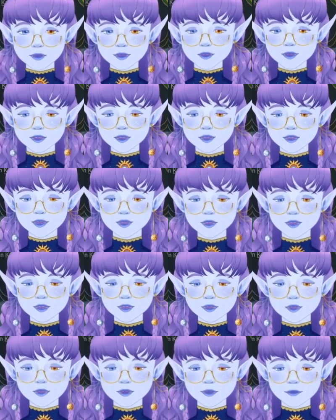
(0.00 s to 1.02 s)

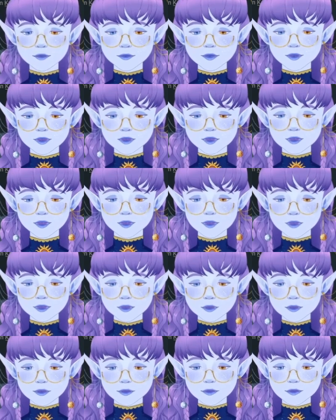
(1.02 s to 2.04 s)
Oh
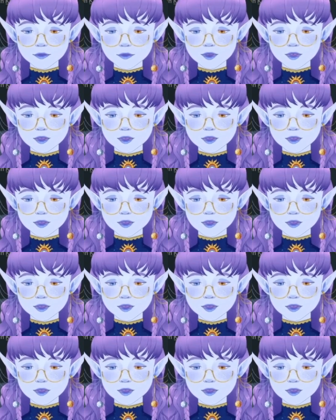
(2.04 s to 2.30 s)
no.